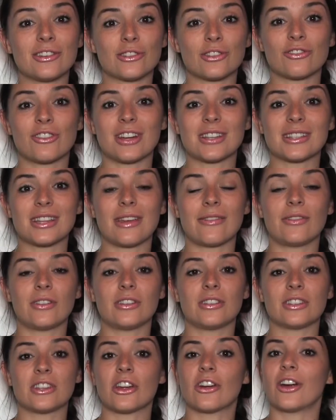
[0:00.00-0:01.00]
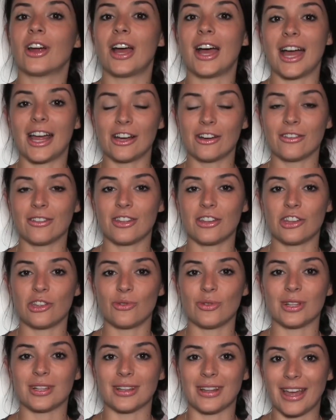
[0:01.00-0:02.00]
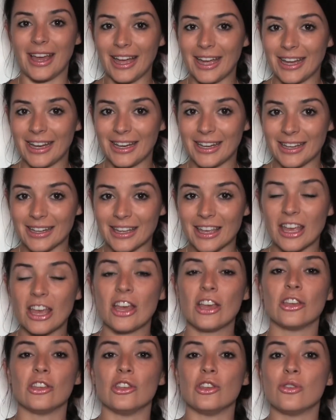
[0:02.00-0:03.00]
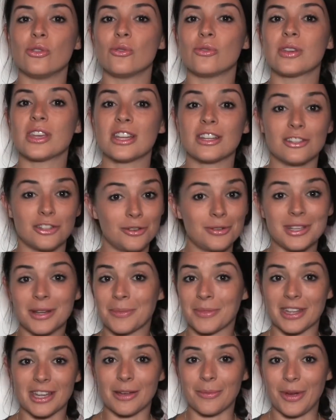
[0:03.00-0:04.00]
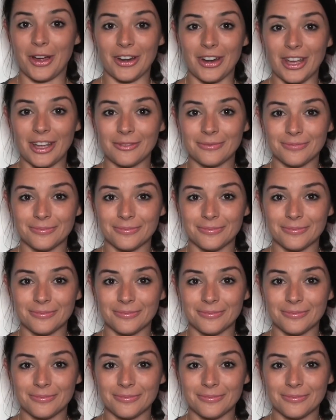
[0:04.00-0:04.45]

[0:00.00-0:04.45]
your stress levels are higher than you would like, you can do something about it.